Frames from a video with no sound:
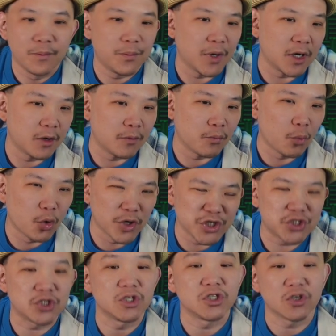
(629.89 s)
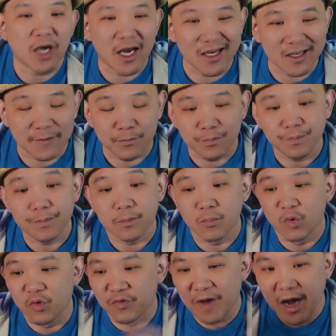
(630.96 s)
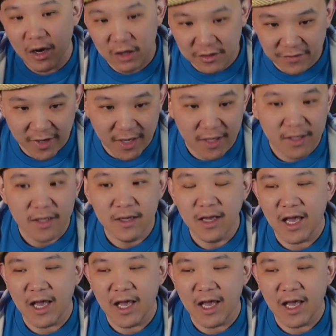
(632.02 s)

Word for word: but moisture to kind of move out of it